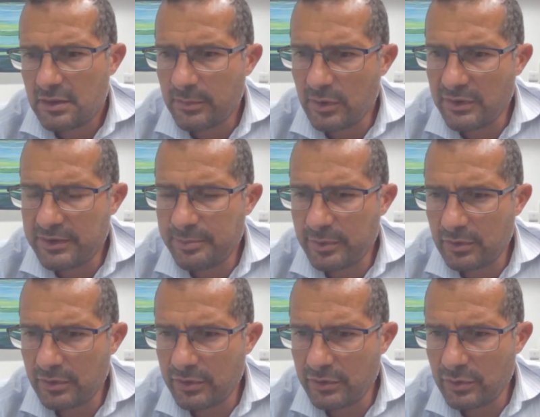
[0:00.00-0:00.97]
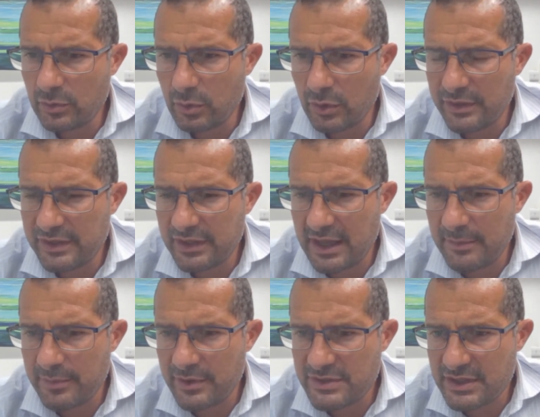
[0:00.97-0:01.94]
multiple good quality
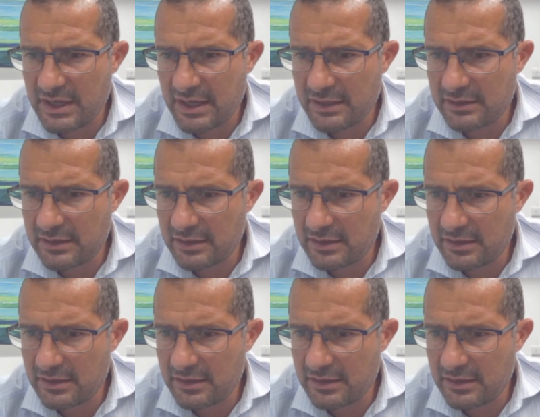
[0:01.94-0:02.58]
embryos at